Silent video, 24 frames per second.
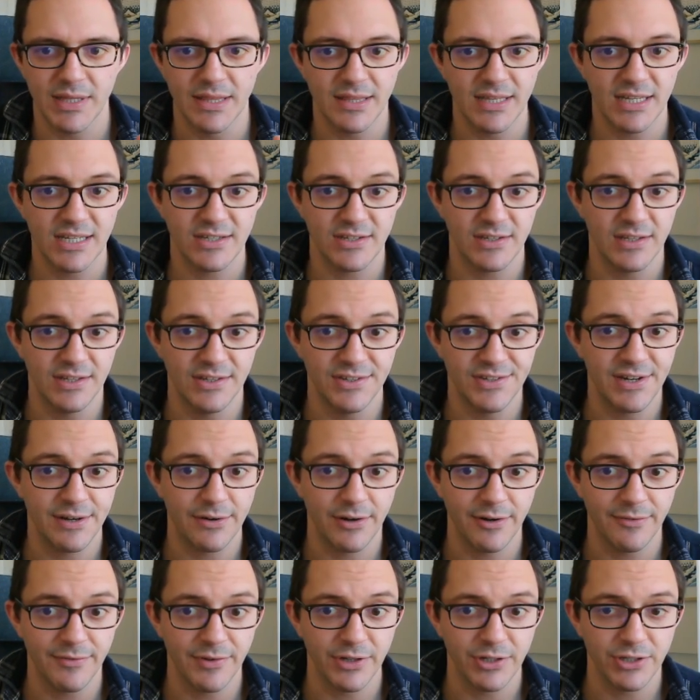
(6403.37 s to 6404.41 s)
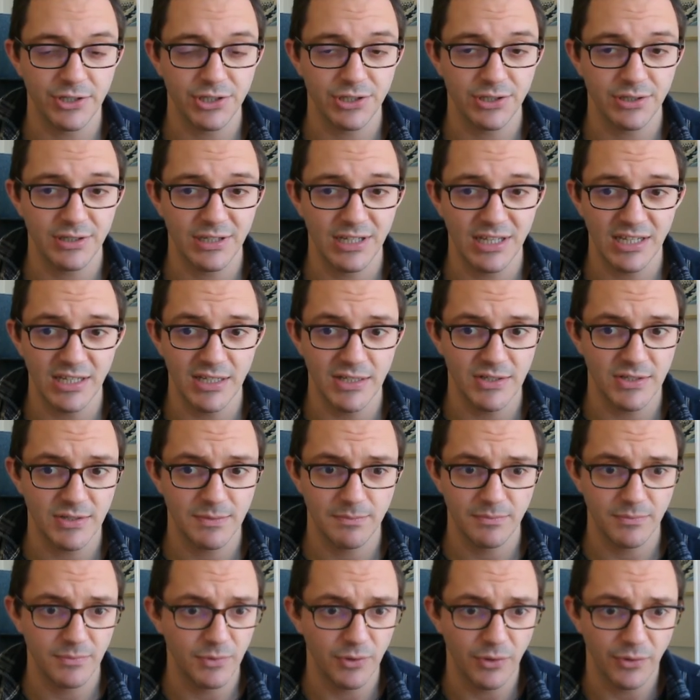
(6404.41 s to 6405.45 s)
this and the 0 function is
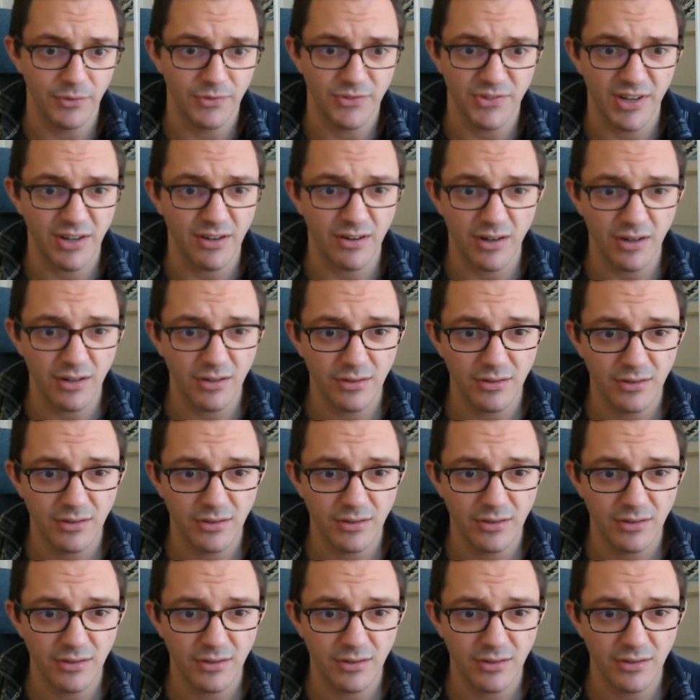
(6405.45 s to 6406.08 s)
non-zero.